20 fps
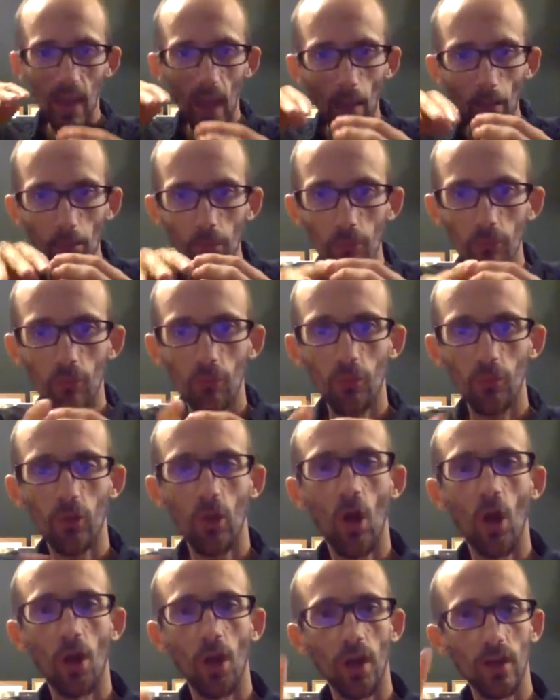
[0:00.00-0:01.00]
depth to
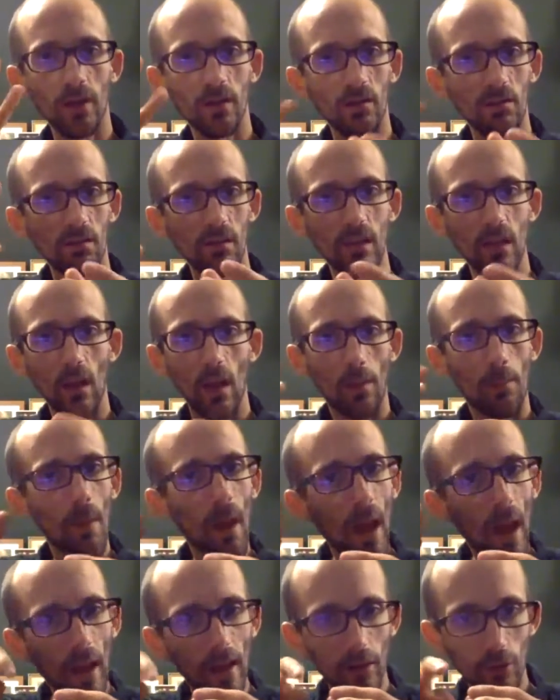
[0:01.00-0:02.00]
the card. I can see like
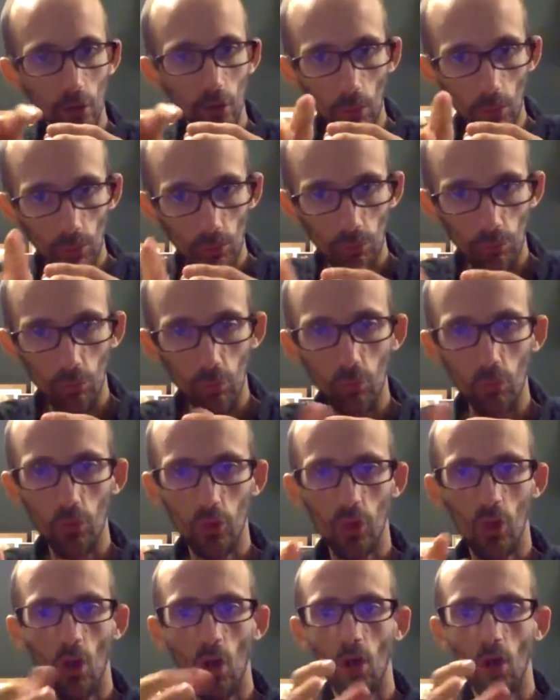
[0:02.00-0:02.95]
my hand going through the